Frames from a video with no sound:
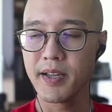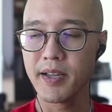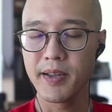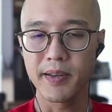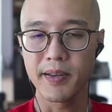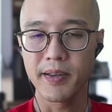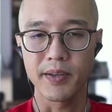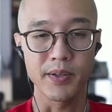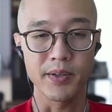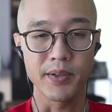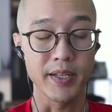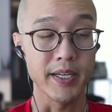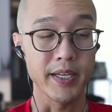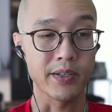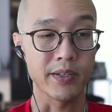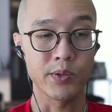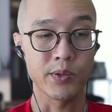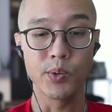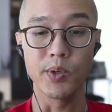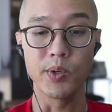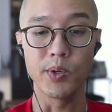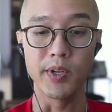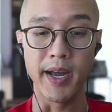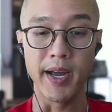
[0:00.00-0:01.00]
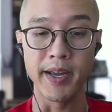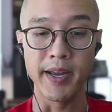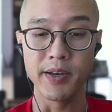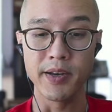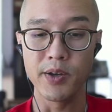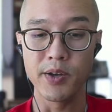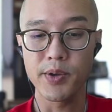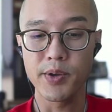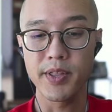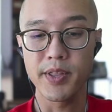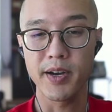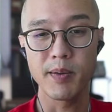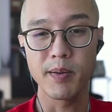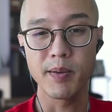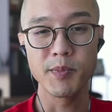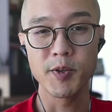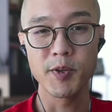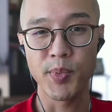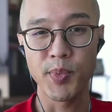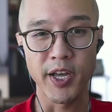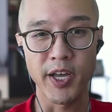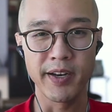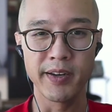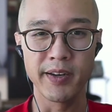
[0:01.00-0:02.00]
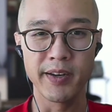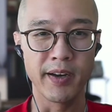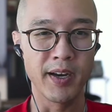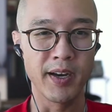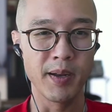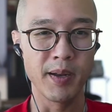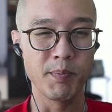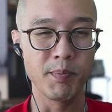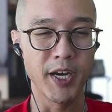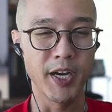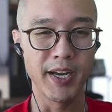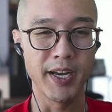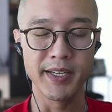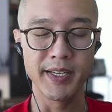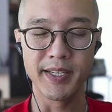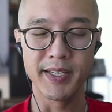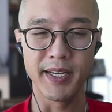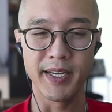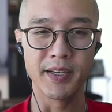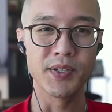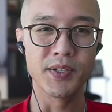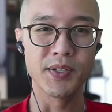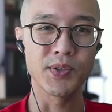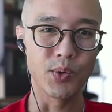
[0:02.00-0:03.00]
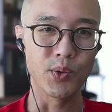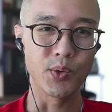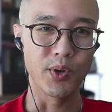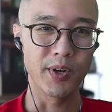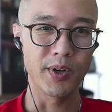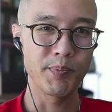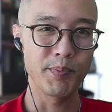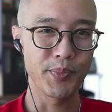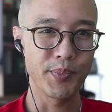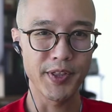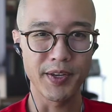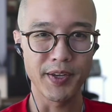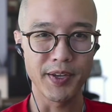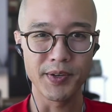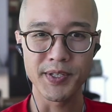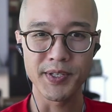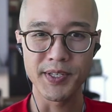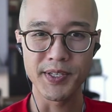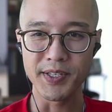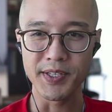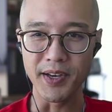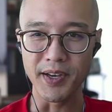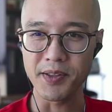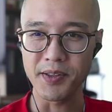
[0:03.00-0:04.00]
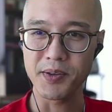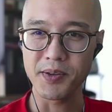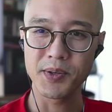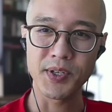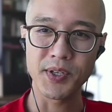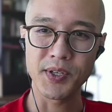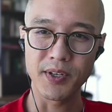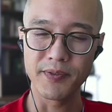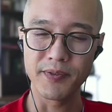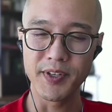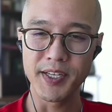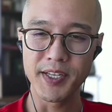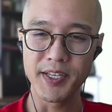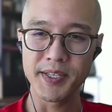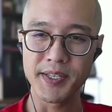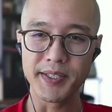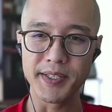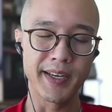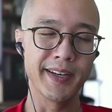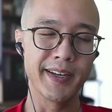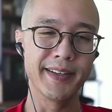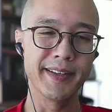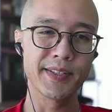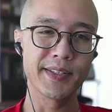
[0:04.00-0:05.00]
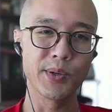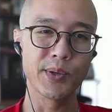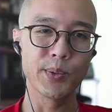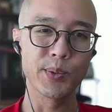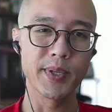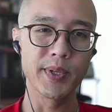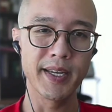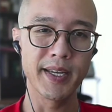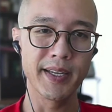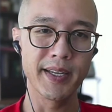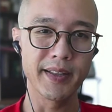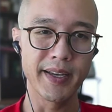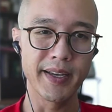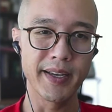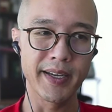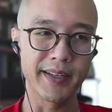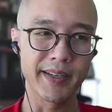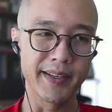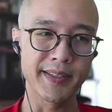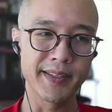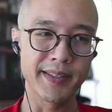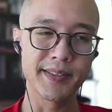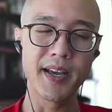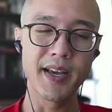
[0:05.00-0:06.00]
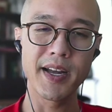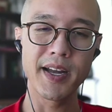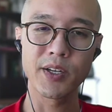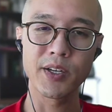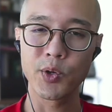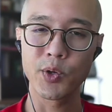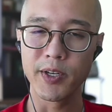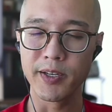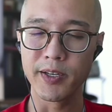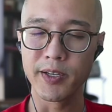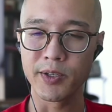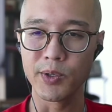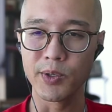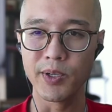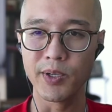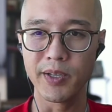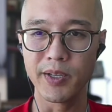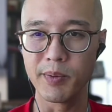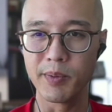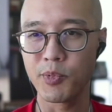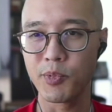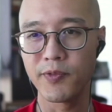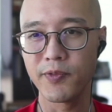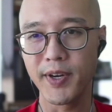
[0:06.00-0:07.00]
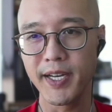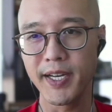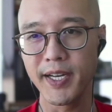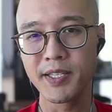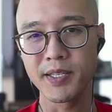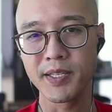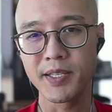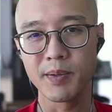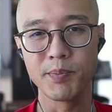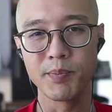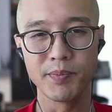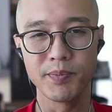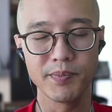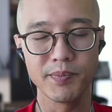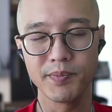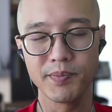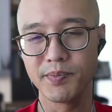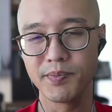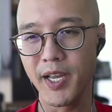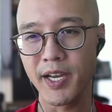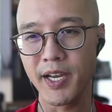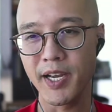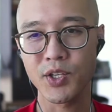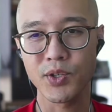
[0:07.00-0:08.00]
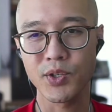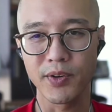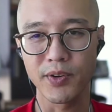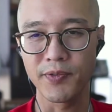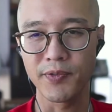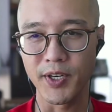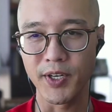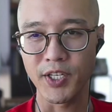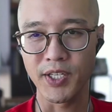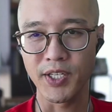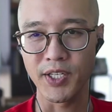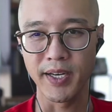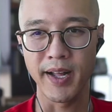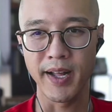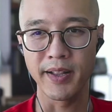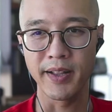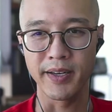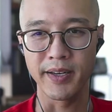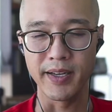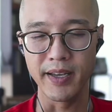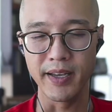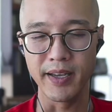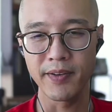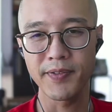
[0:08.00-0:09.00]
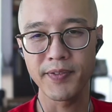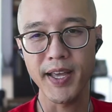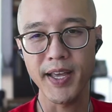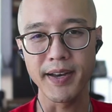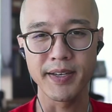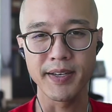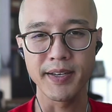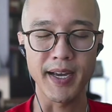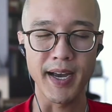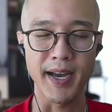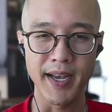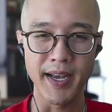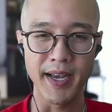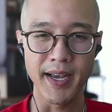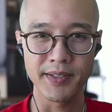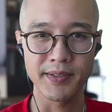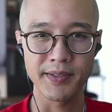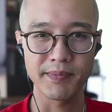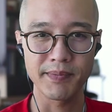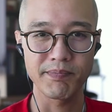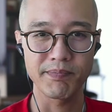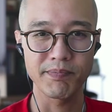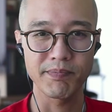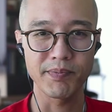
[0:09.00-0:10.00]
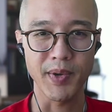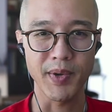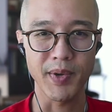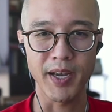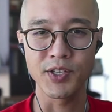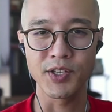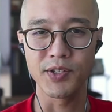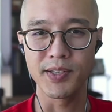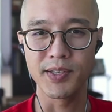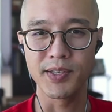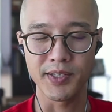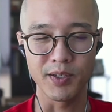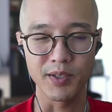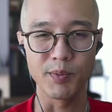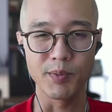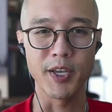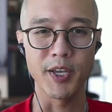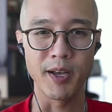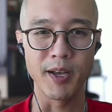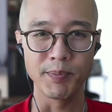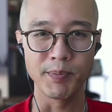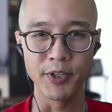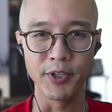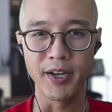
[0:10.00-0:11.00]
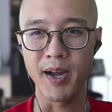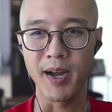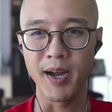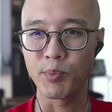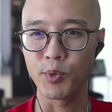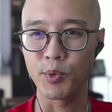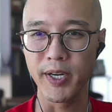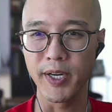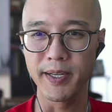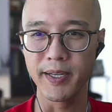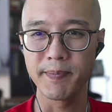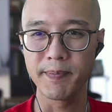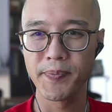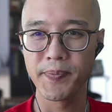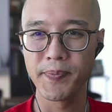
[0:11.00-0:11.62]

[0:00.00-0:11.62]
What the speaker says: you're like, cool, I know that I'm dependent on my data store, but there's this other service and it's only like, it's non-critical, it provides some extra functionality. If that dies, I should still be able to operate.